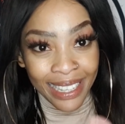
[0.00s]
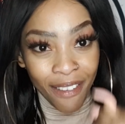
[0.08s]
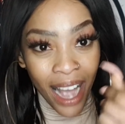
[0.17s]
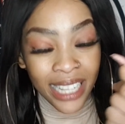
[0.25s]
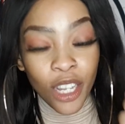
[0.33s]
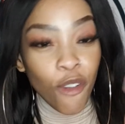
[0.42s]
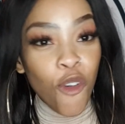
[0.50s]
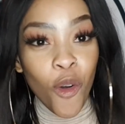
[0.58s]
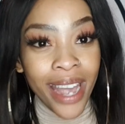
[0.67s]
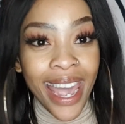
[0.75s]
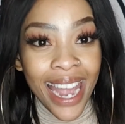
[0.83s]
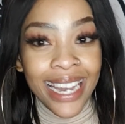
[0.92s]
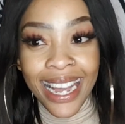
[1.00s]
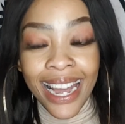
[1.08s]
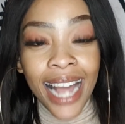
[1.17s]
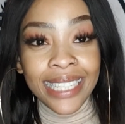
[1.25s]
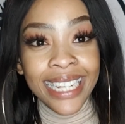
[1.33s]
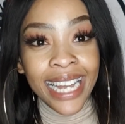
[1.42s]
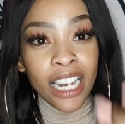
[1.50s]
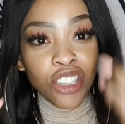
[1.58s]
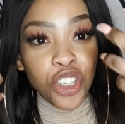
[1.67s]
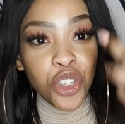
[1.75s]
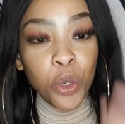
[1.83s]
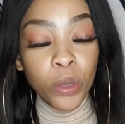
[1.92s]
Asivugeni, guys, let
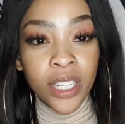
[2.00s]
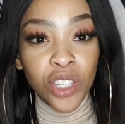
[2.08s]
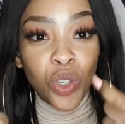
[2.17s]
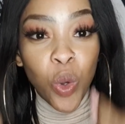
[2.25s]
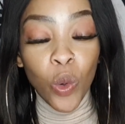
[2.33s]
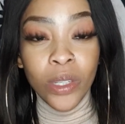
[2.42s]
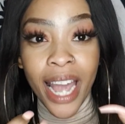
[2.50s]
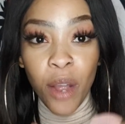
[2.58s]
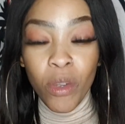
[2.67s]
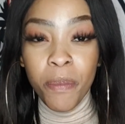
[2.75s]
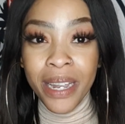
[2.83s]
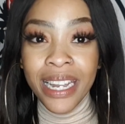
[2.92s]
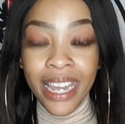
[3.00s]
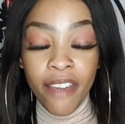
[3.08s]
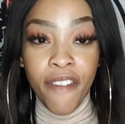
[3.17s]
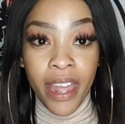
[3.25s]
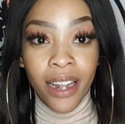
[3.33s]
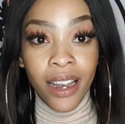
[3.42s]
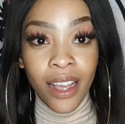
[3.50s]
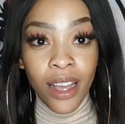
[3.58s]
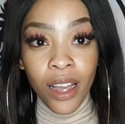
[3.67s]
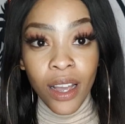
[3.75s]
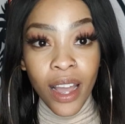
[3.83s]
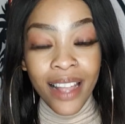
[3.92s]
us use the tools that we've been given.
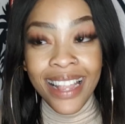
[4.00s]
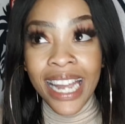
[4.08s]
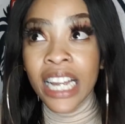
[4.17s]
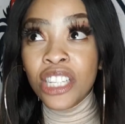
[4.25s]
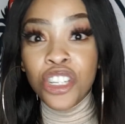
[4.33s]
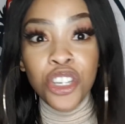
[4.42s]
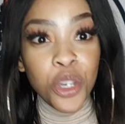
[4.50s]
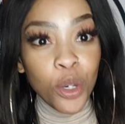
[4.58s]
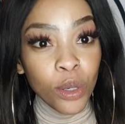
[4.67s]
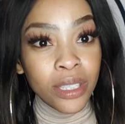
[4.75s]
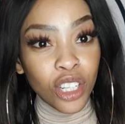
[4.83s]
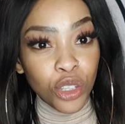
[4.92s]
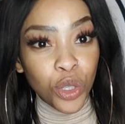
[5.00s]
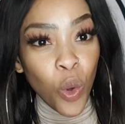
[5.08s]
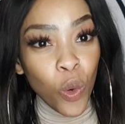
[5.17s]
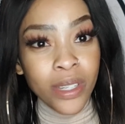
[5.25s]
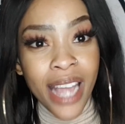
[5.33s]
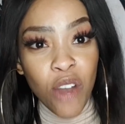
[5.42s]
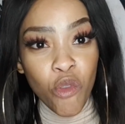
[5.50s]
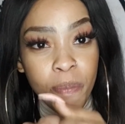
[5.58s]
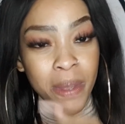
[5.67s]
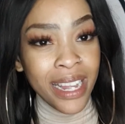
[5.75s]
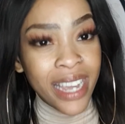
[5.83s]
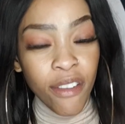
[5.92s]
Let us use the tools that we've
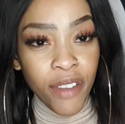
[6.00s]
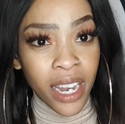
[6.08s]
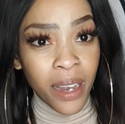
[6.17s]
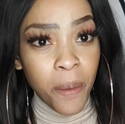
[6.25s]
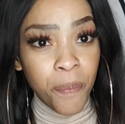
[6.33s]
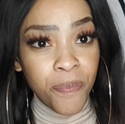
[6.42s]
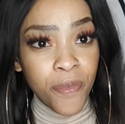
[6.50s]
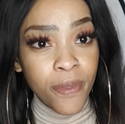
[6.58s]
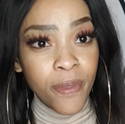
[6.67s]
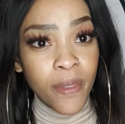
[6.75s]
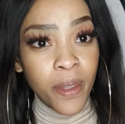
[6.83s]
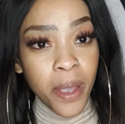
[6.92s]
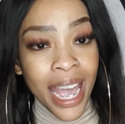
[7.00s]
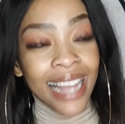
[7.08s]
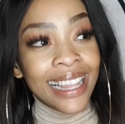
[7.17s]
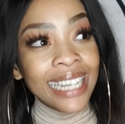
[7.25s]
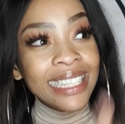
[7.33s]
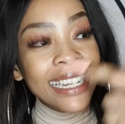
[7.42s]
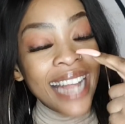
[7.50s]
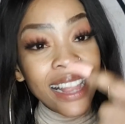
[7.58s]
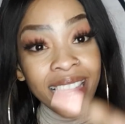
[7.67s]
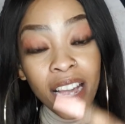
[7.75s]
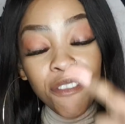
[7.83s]
been given. There's nothing